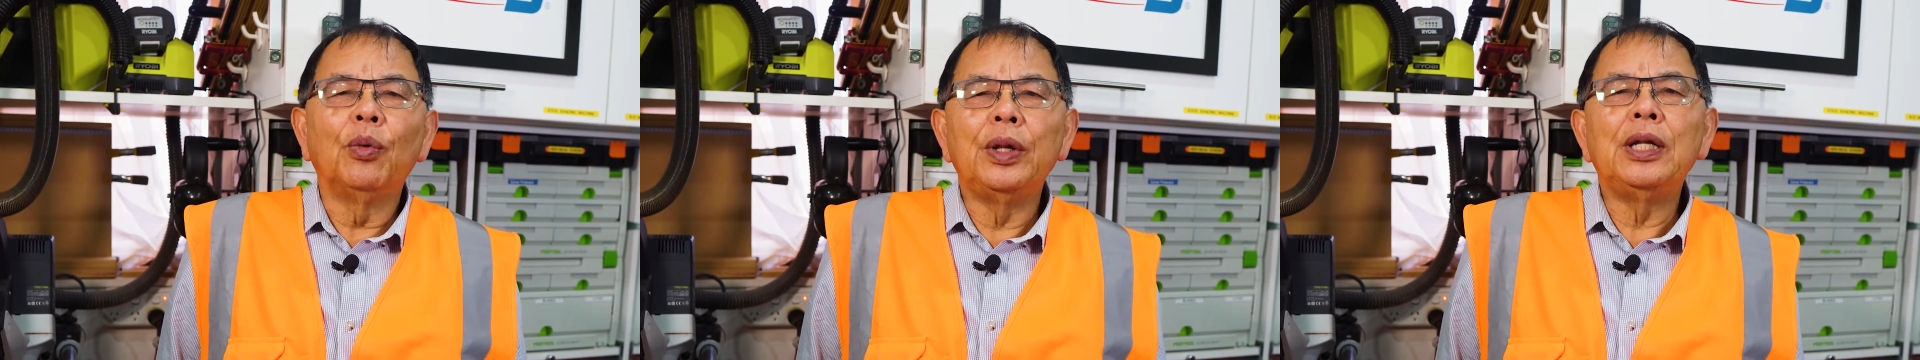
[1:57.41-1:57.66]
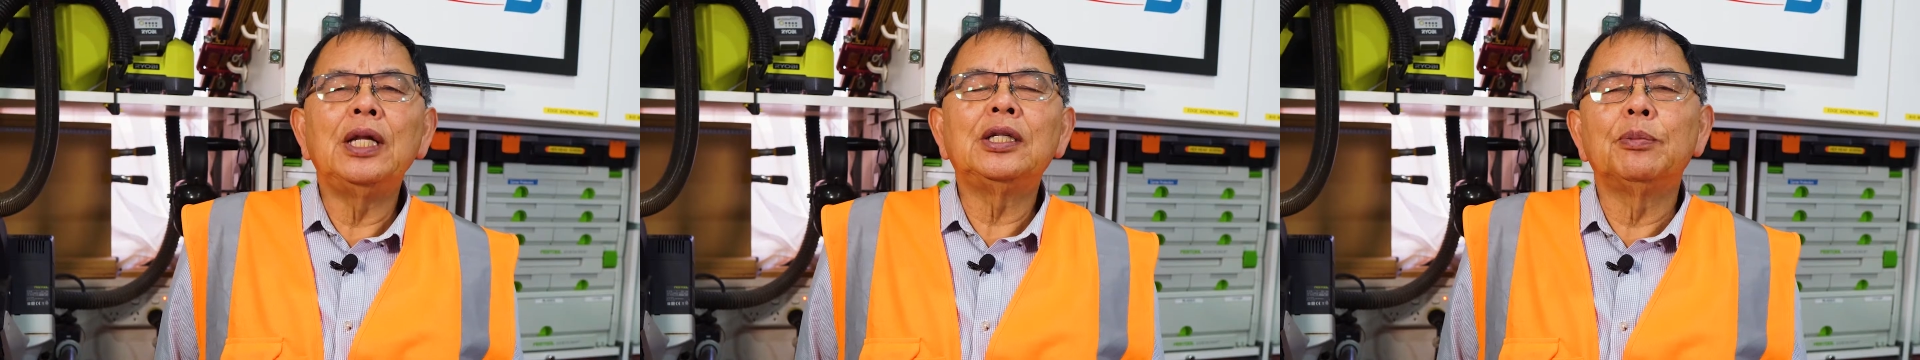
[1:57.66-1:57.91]

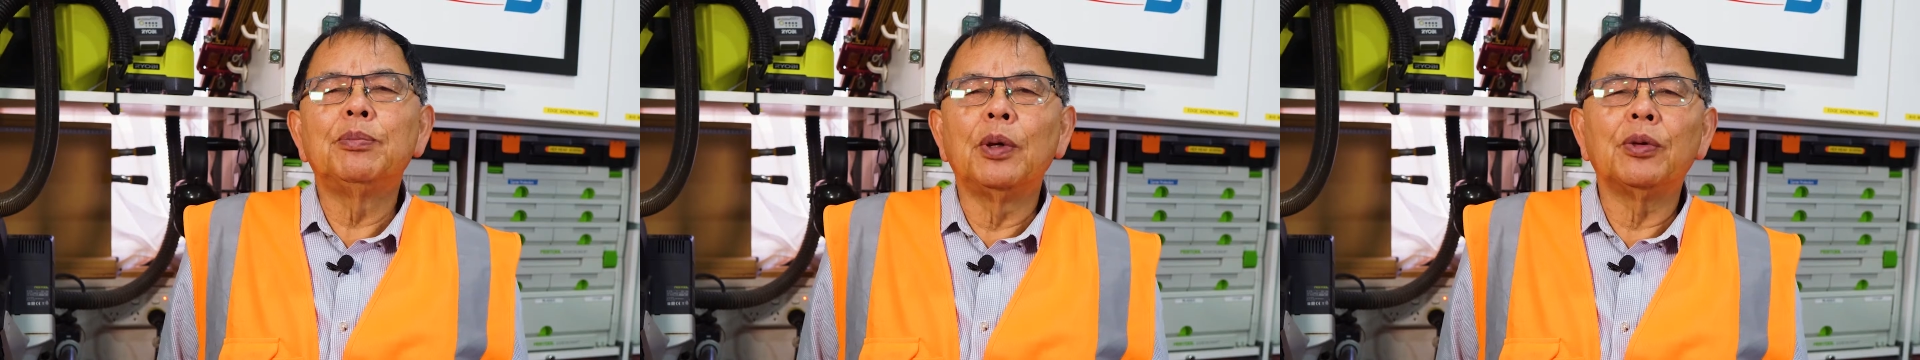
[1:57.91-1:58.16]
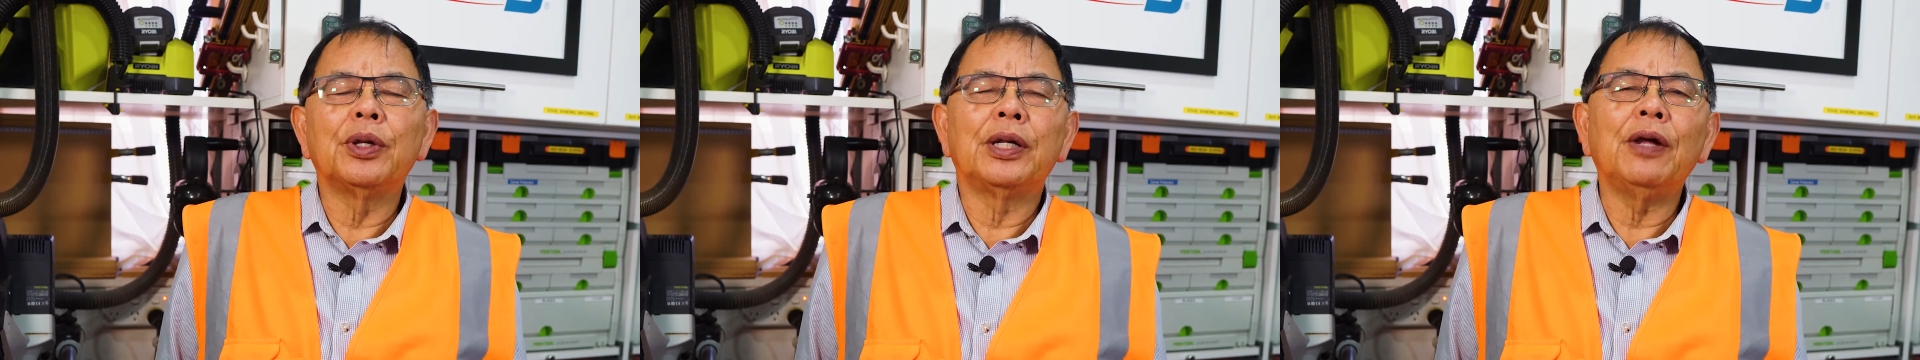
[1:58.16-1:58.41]
We need to
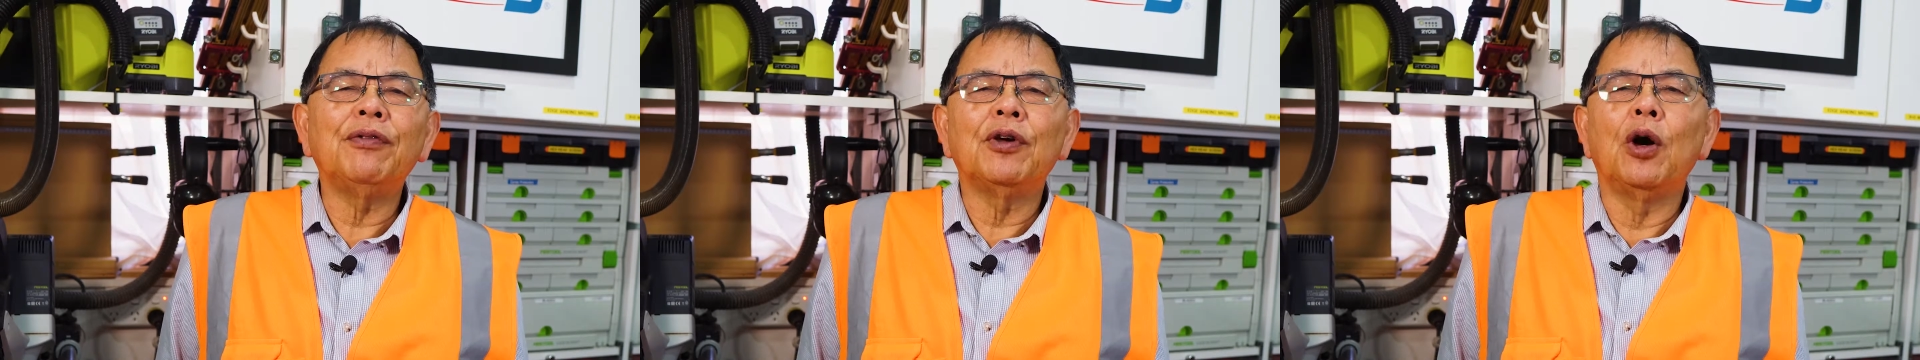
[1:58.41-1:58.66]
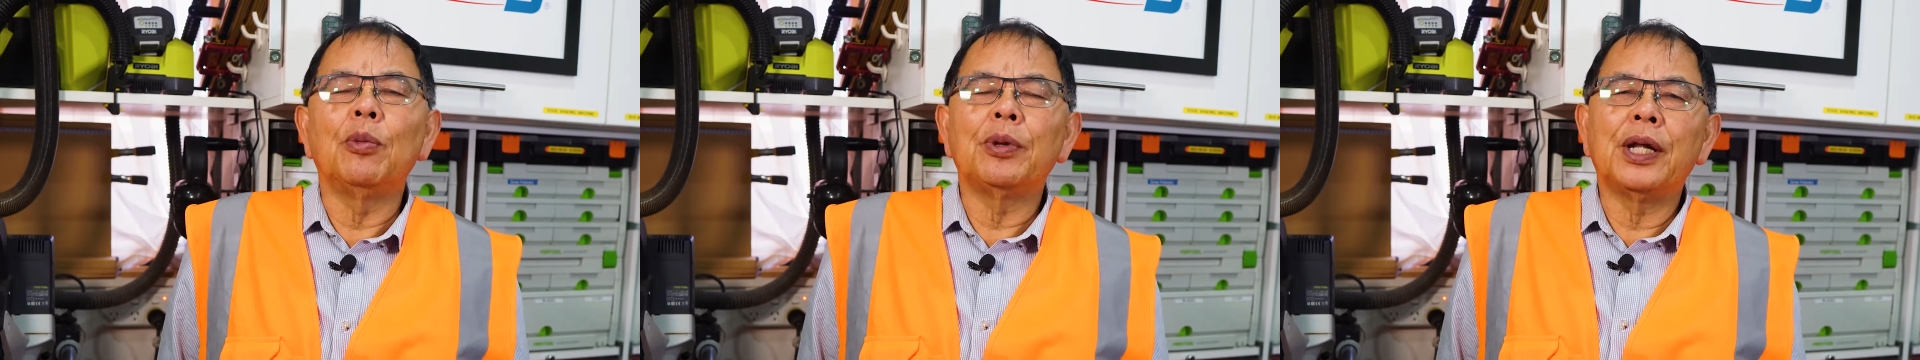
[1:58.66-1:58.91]
build enough
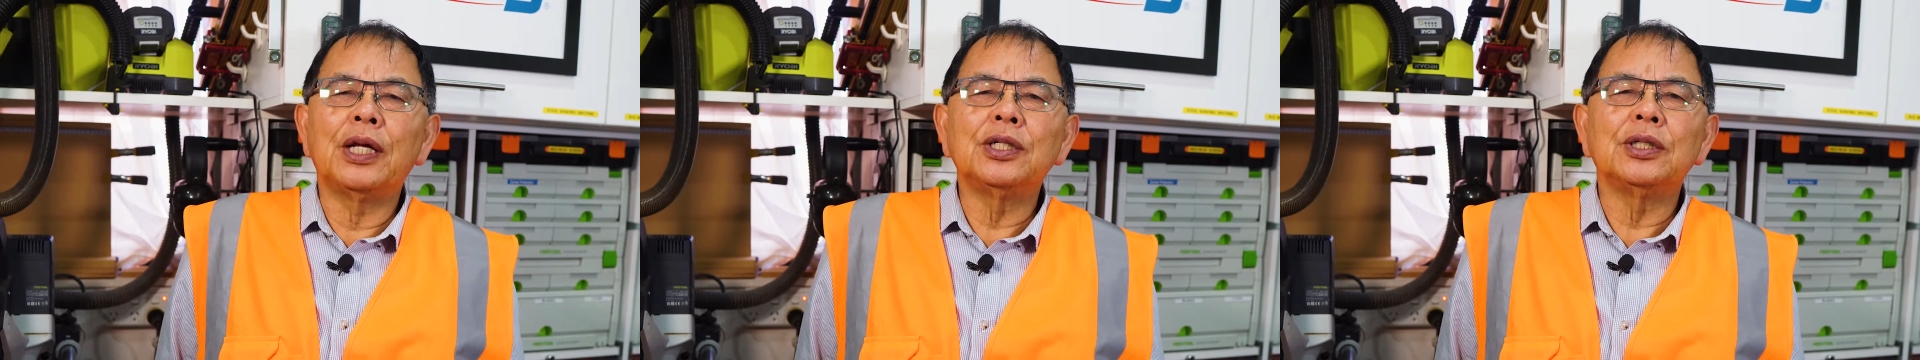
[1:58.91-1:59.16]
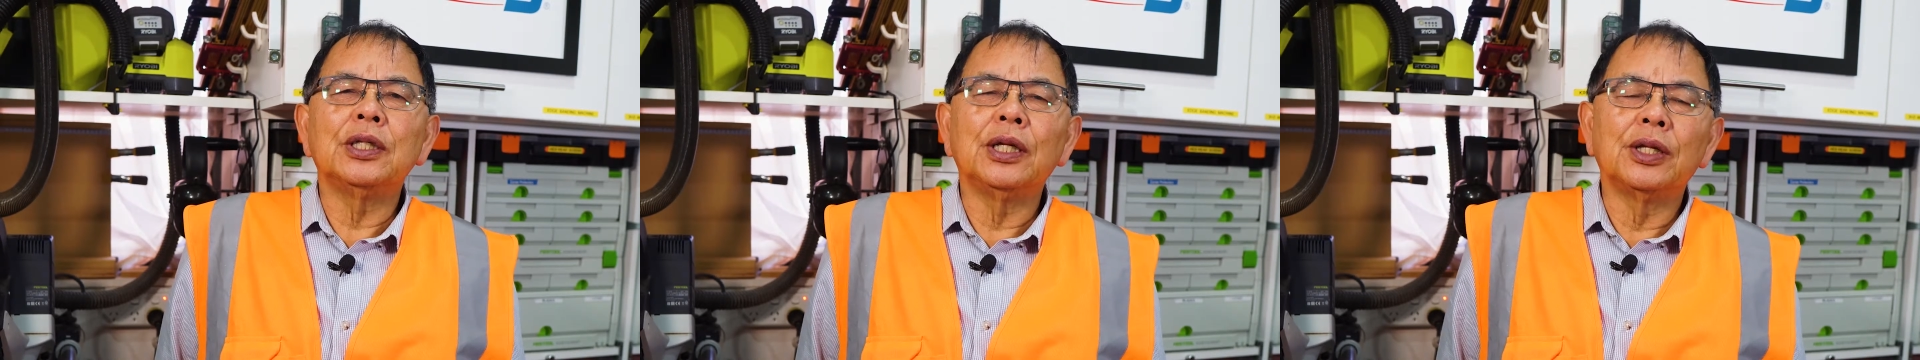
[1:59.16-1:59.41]

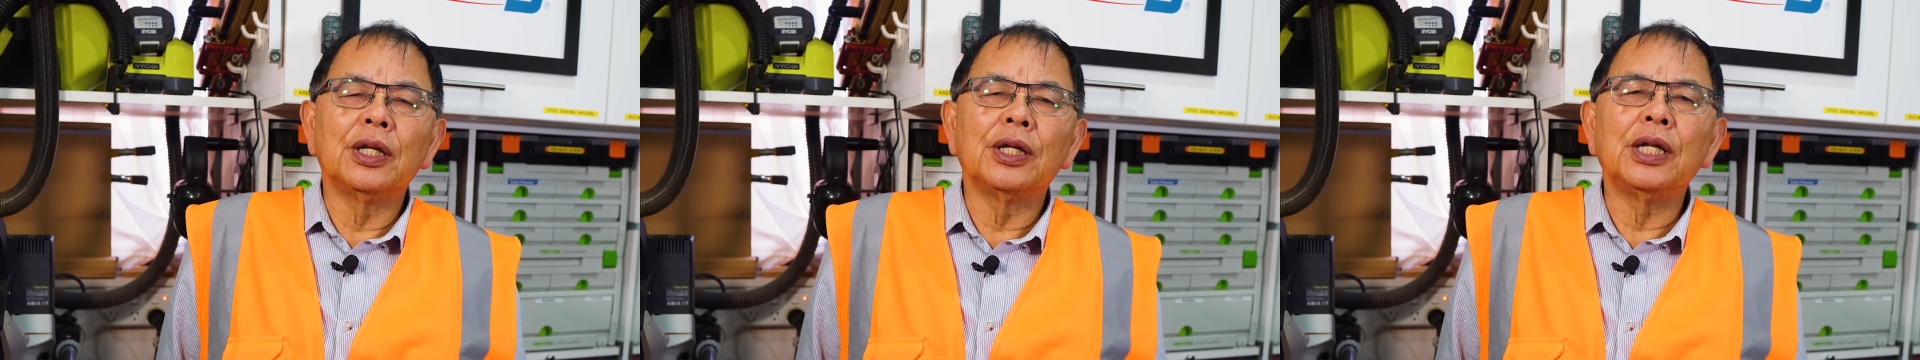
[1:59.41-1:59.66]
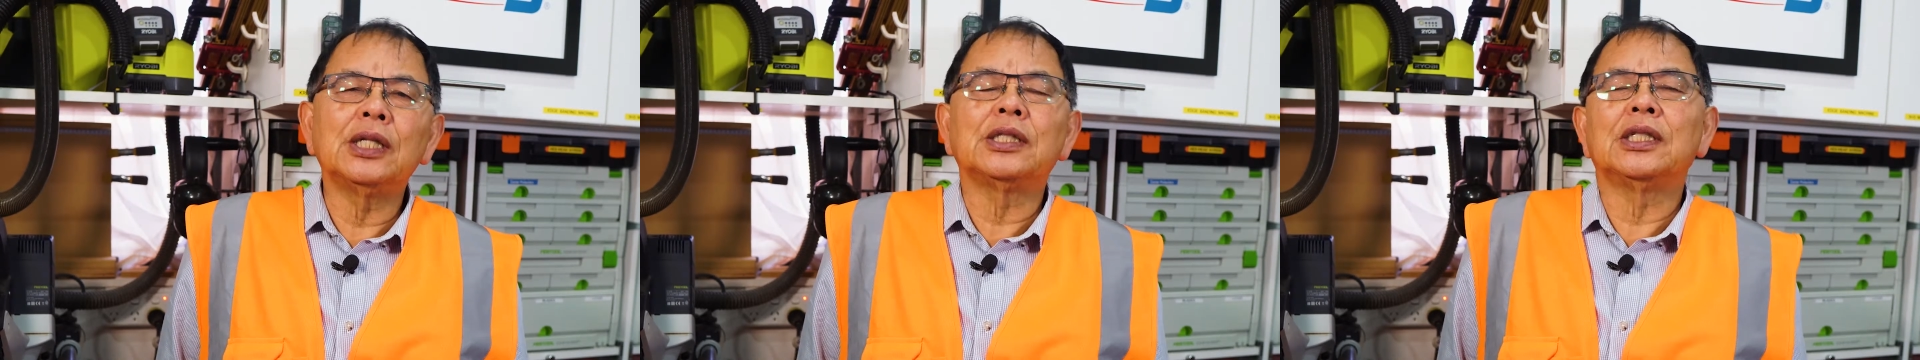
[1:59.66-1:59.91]
accommodation in the
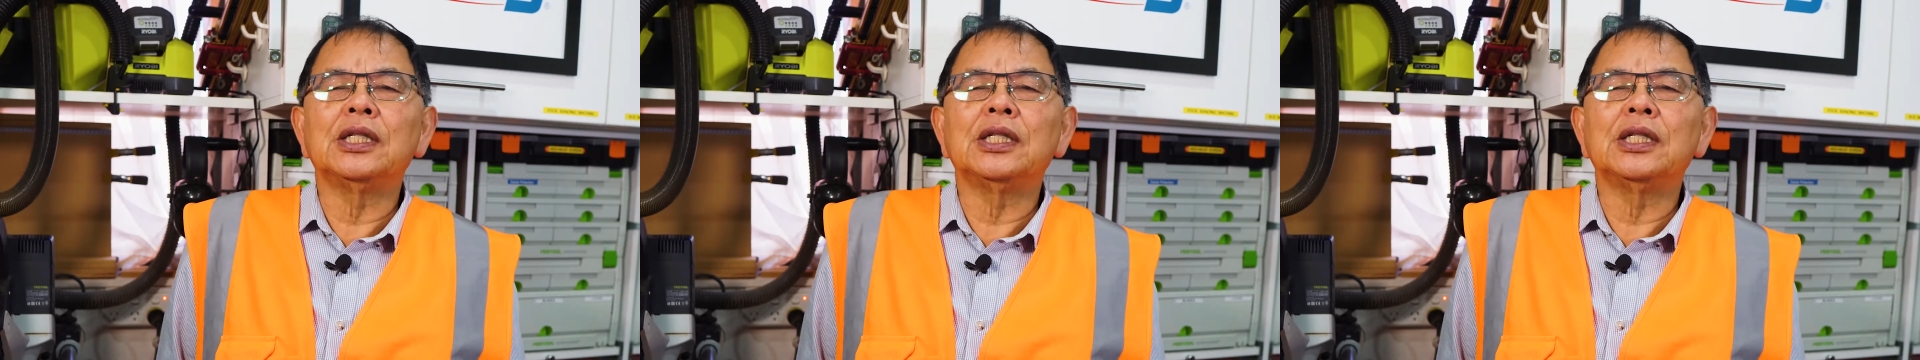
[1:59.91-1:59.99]
next